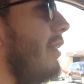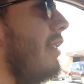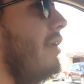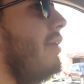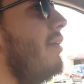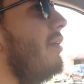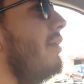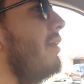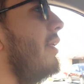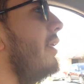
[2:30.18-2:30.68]
a
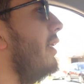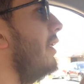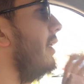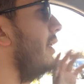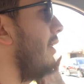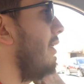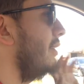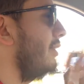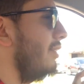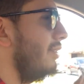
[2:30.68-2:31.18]
little,
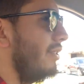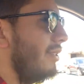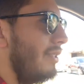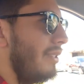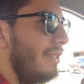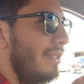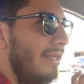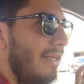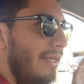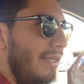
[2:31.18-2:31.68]

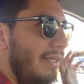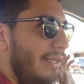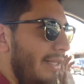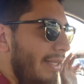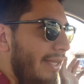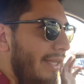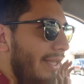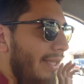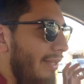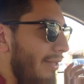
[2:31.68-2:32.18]
just,
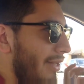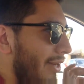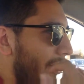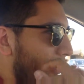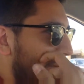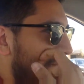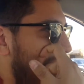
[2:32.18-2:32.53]
you know,